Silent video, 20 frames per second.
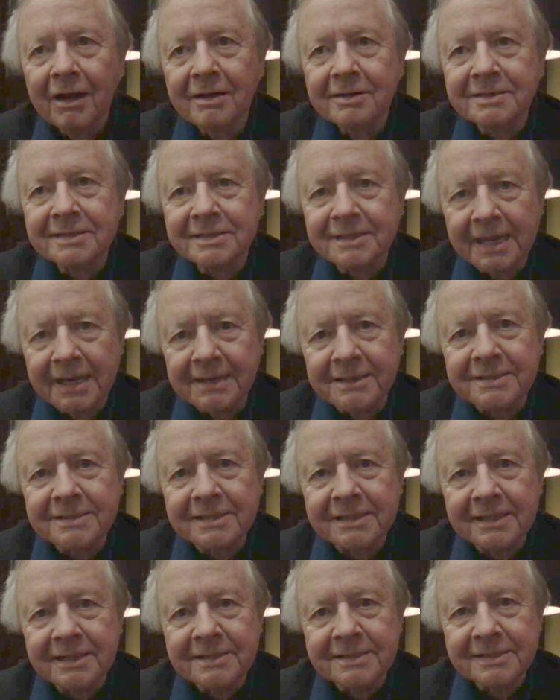in
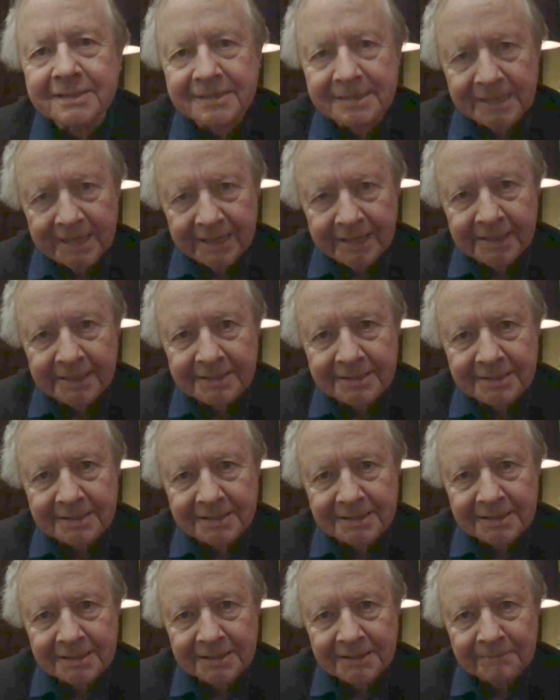
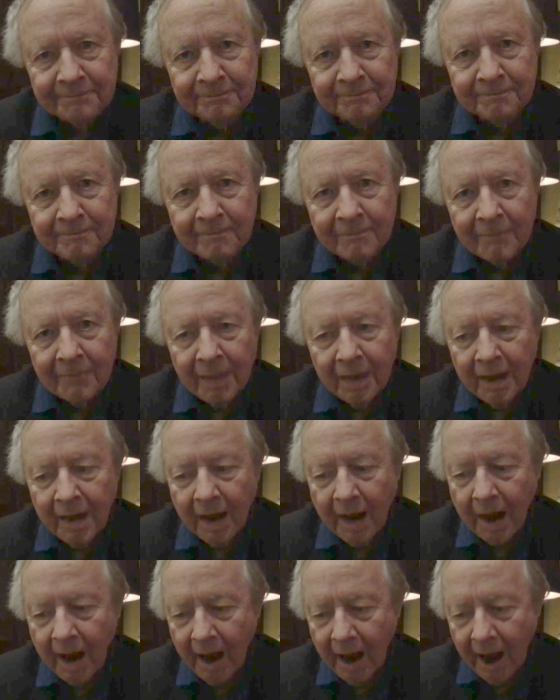66,
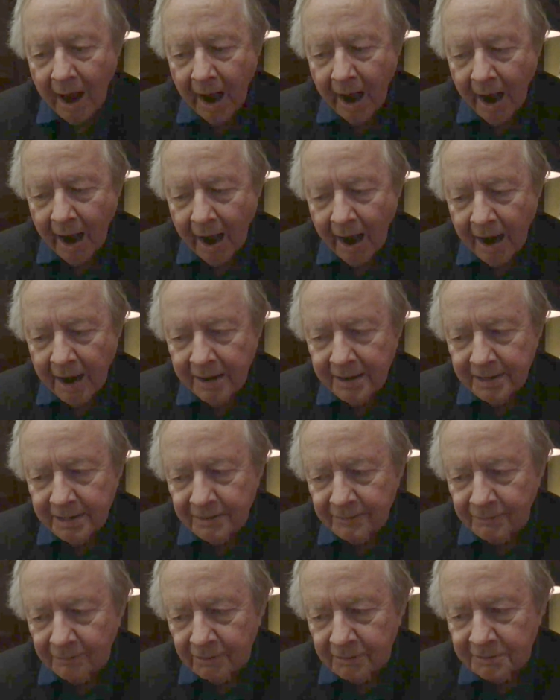and
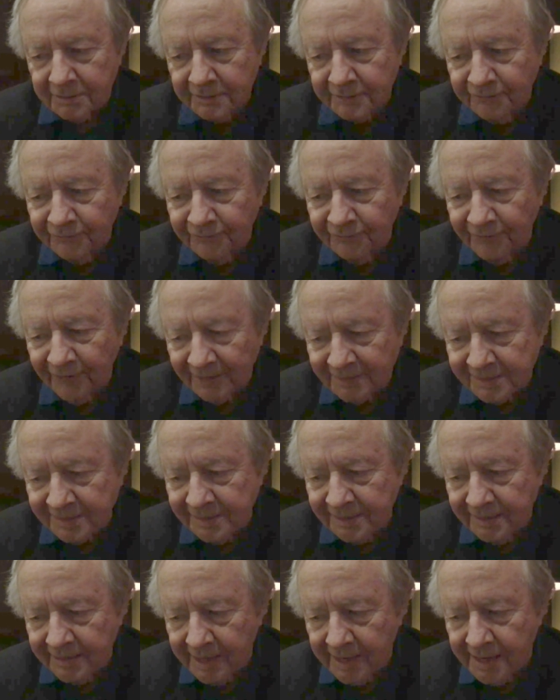it was
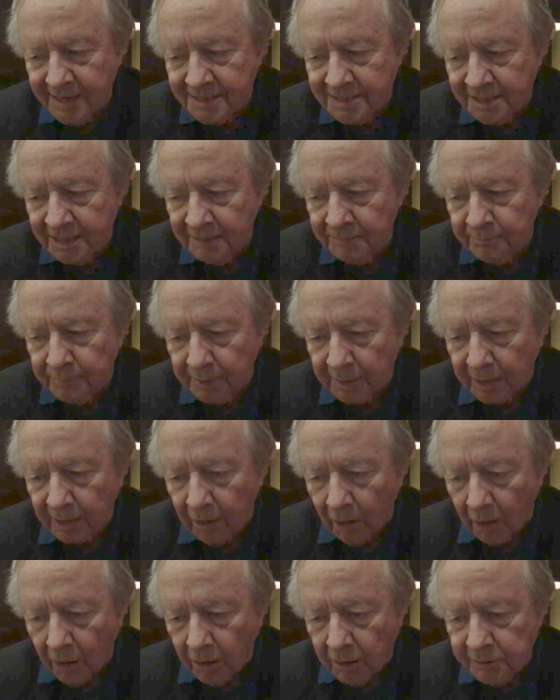fascinating
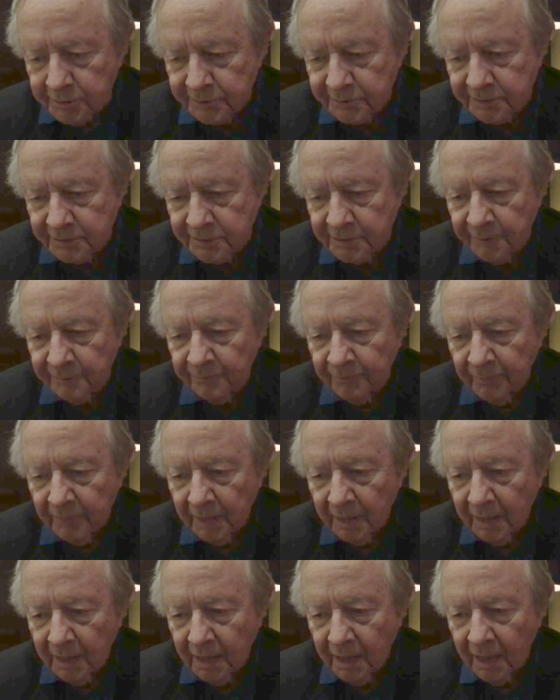because
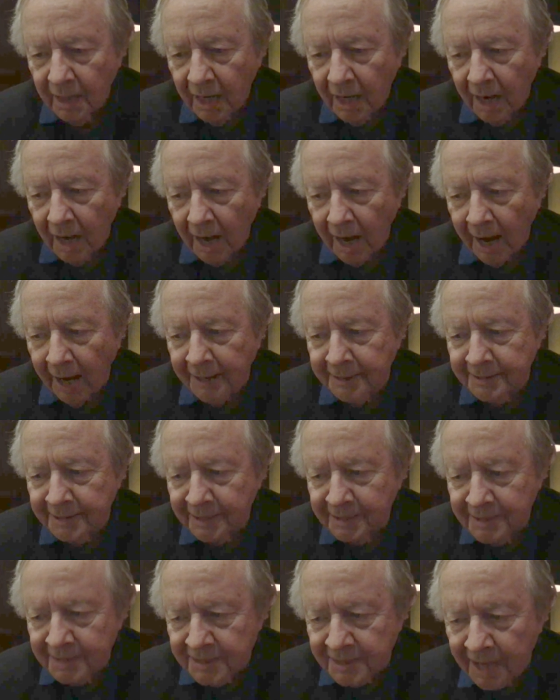I
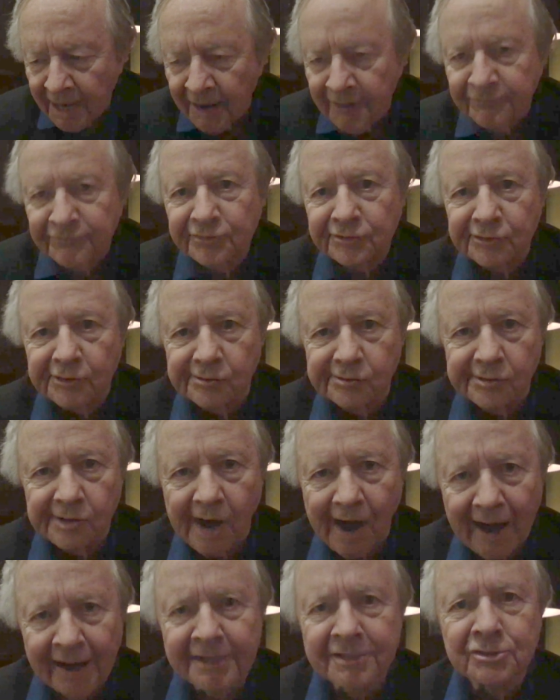didn't have the
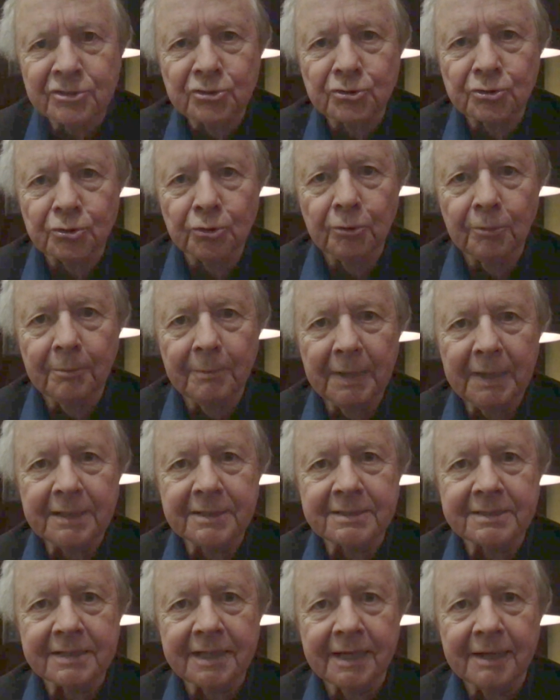rights to
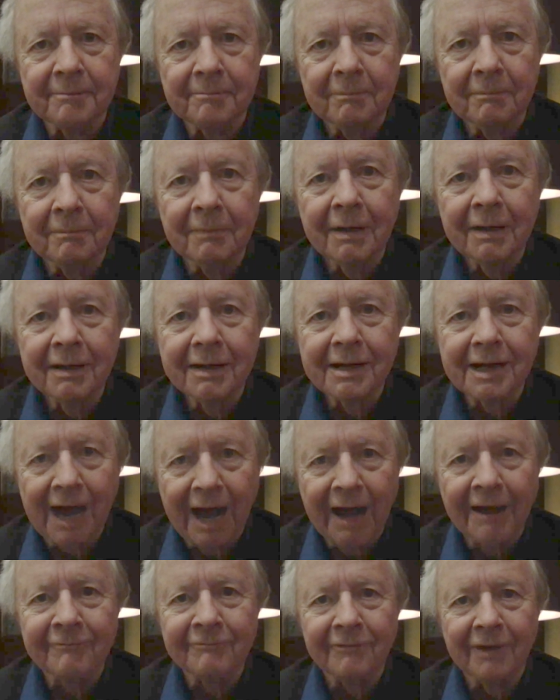meet him.
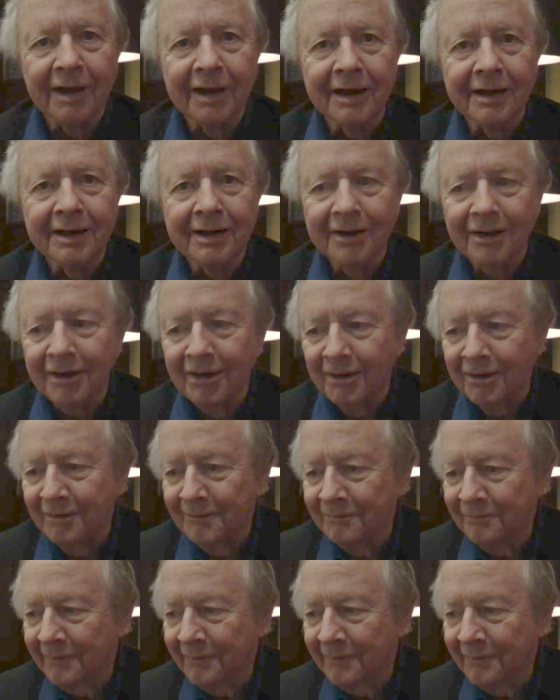Kahnweiler